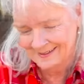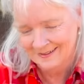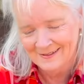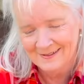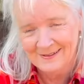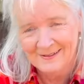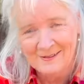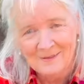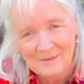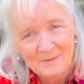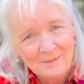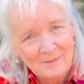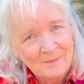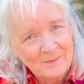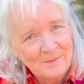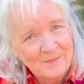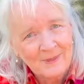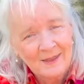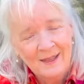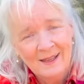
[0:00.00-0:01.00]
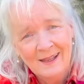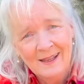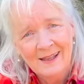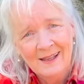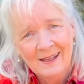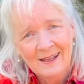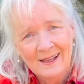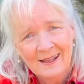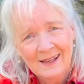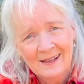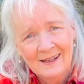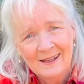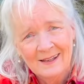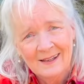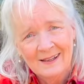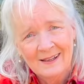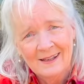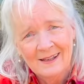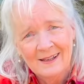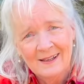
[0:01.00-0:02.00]
wash the clean
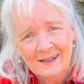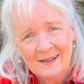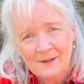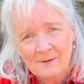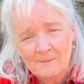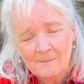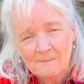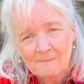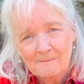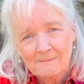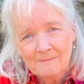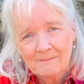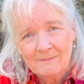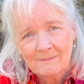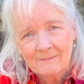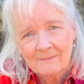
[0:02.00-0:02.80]
stuff first,